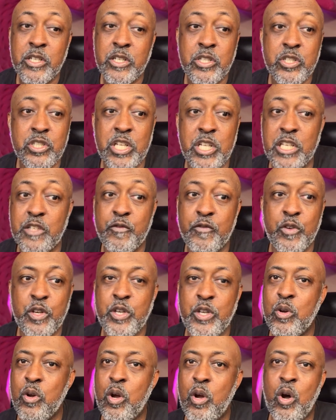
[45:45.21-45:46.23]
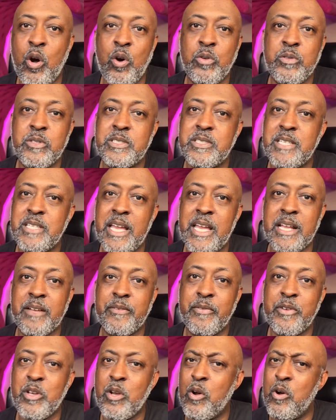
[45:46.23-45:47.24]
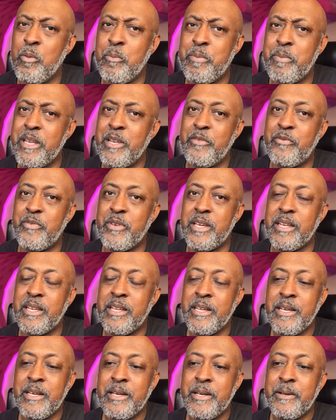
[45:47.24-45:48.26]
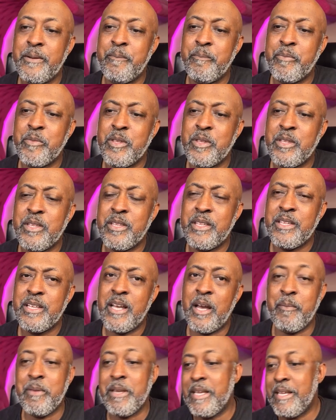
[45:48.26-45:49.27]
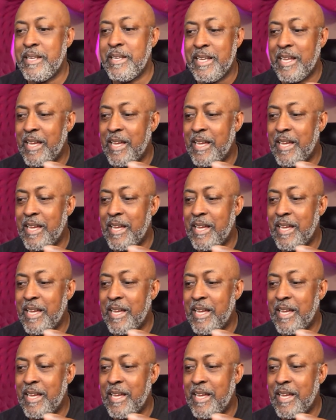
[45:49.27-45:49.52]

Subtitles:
just for your own sake, for your own benefit. I mean,